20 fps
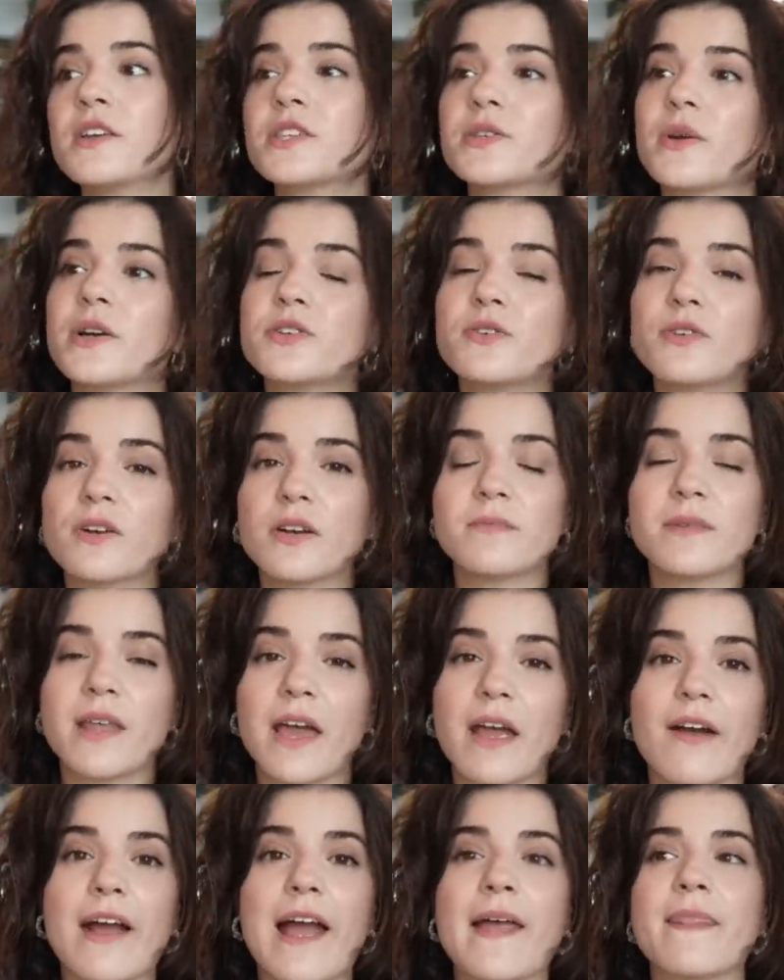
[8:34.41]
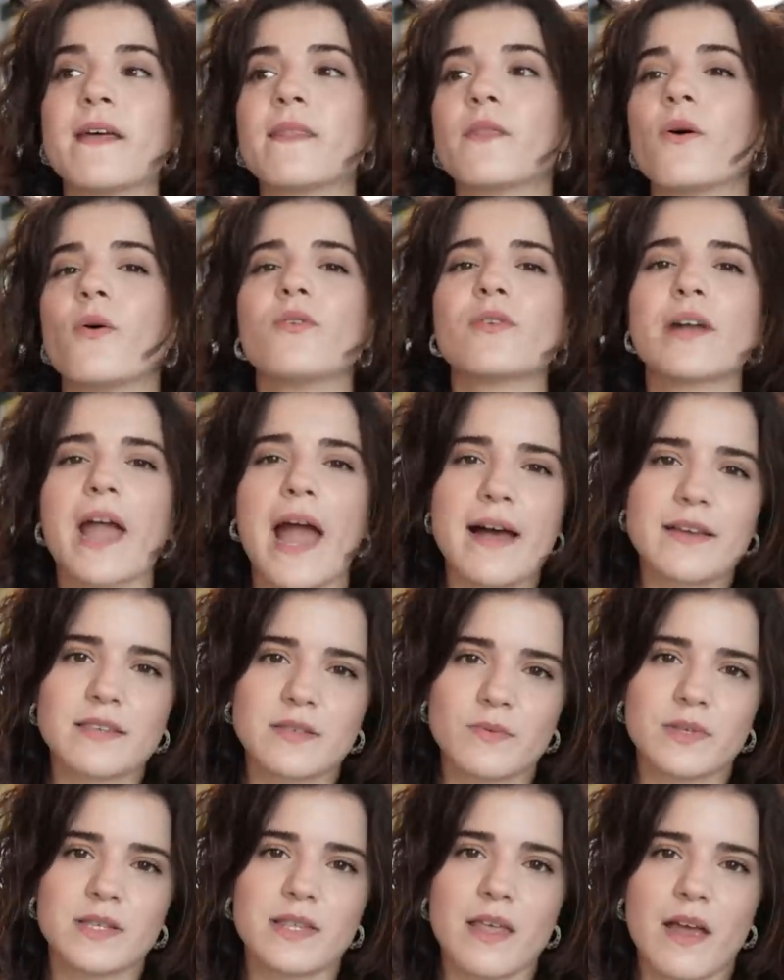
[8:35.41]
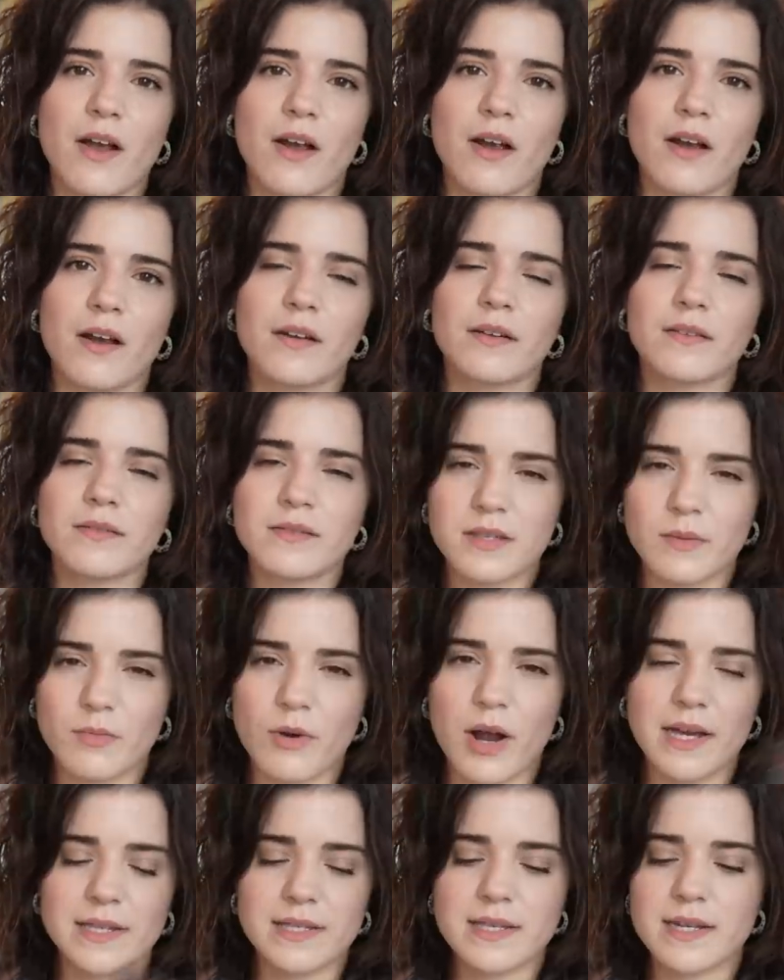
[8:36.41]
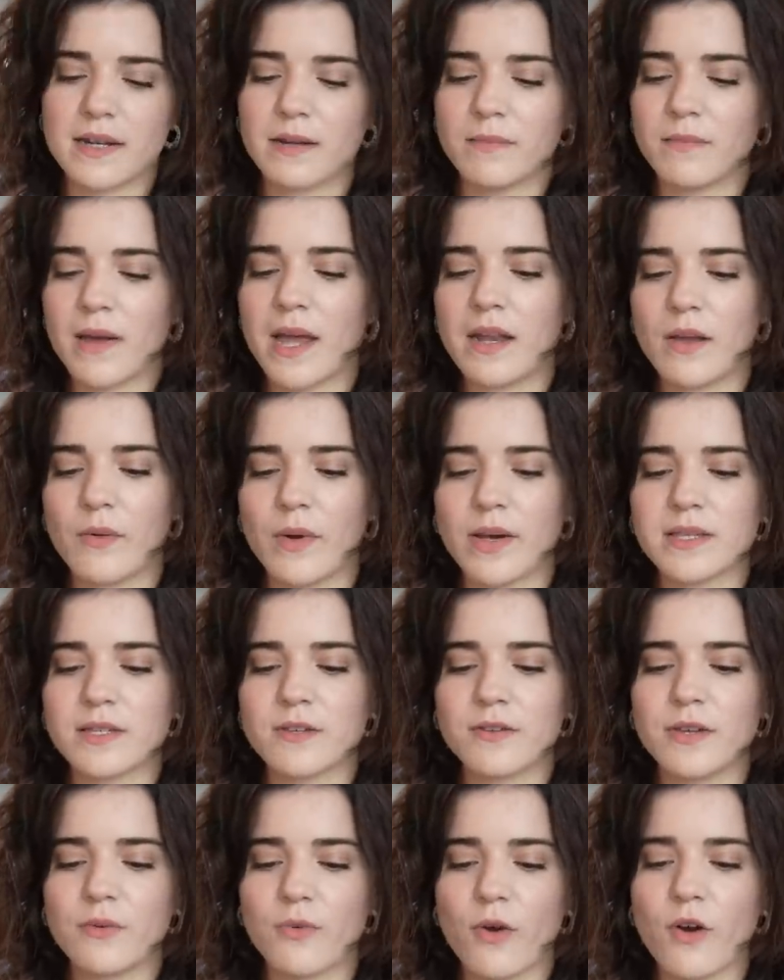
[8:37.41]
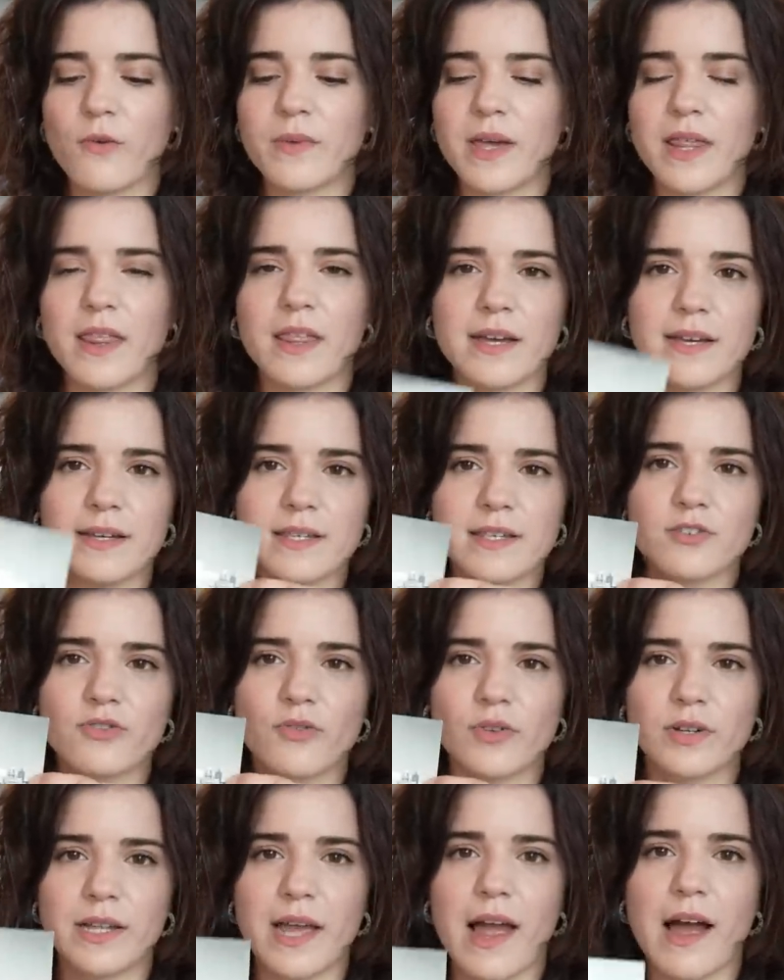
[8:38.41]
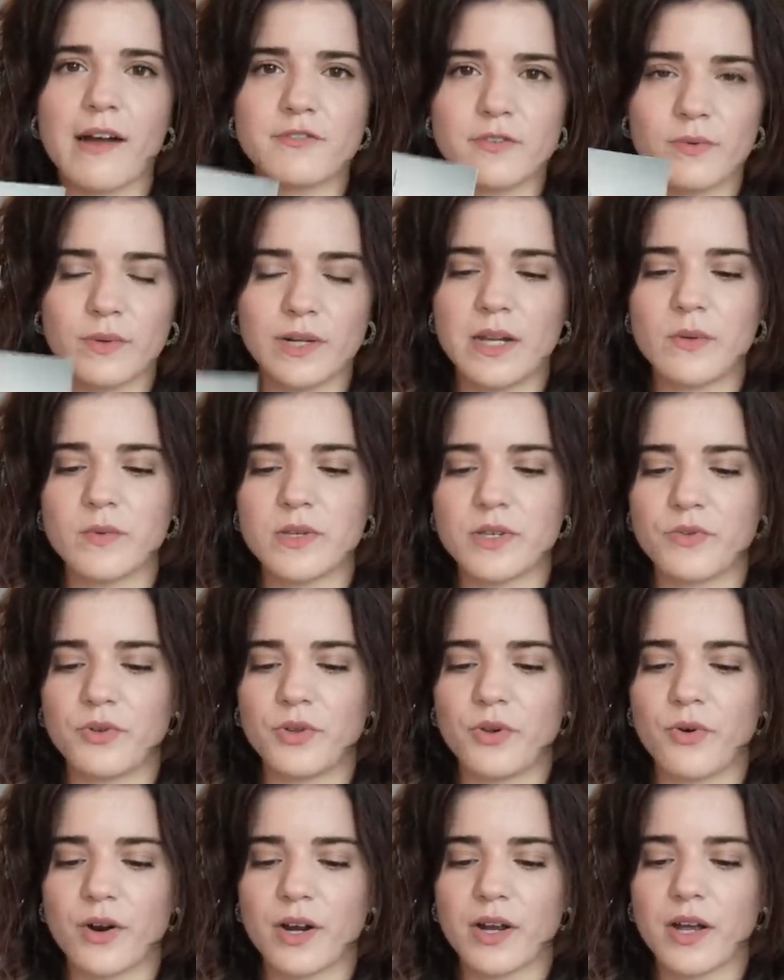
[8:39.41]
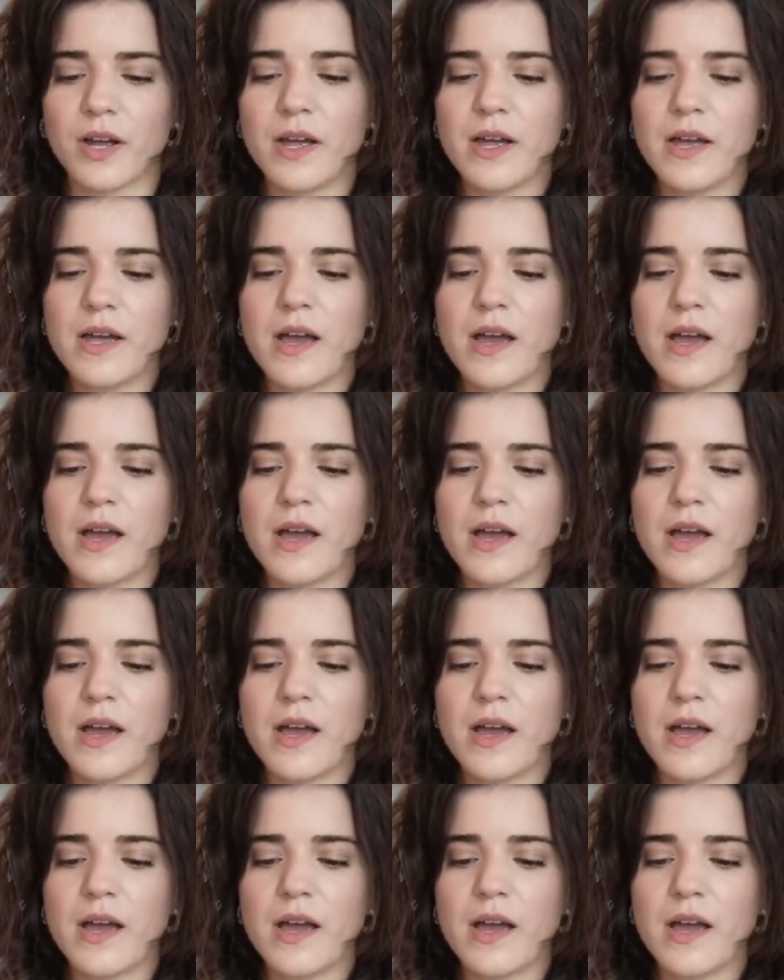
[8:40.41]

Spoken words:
So I took him there, and then the whole cast was there, surprised him. Anyway, so he wrote me this shortly after when he was in New York.